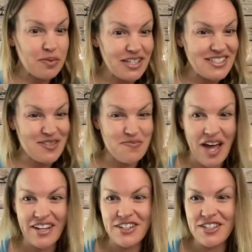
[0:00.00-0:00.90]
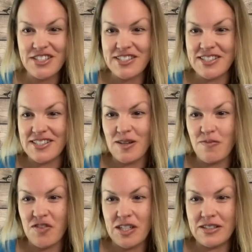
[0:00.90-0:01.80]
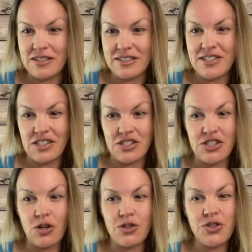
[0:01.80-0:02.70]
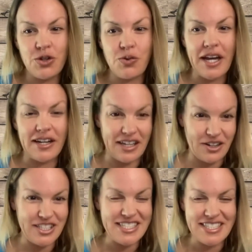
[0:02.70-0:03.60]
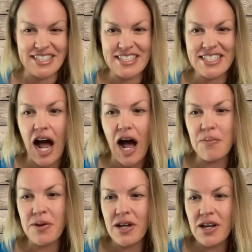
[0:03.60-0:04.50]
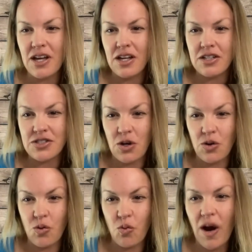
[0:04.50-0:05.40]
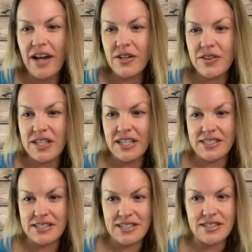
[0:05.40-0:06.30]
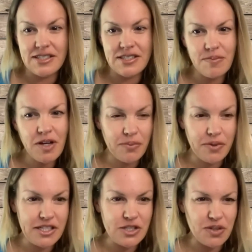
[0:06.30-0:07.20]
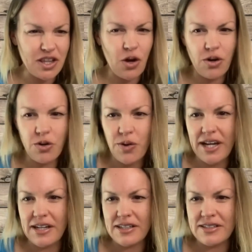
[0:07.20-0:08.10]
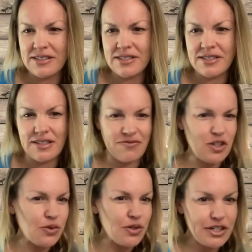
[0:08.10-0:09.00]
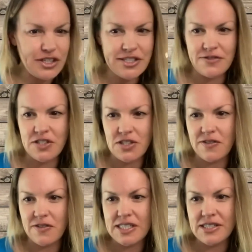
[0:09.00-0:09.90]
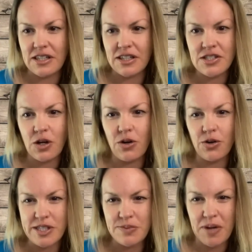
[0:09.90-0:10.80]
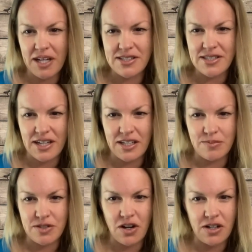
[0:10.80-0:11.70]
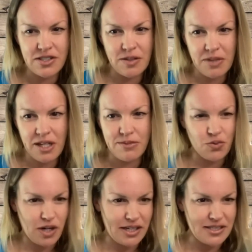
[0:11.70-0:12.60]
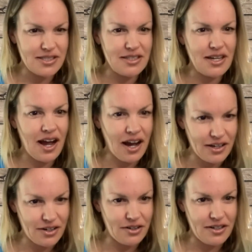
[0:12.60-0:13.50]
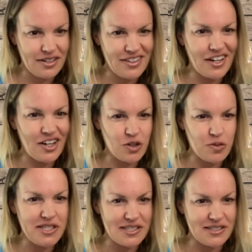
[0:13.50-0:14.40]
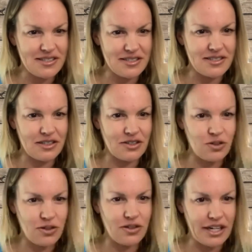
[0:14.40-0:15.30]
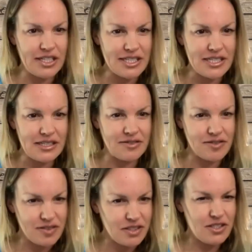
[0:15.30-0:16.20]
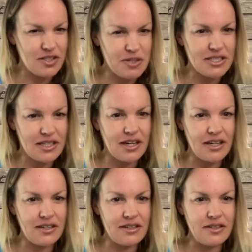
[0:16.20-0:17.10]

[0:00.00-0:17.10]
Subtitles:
plus competitors in some fields, there's no true way to guarantee the top. So why do you think it is that some companies with lower ratings, fewer years of service, and slower response times are sometimes ranked higher than other businesses in Google guaranteed? Can you speak to that?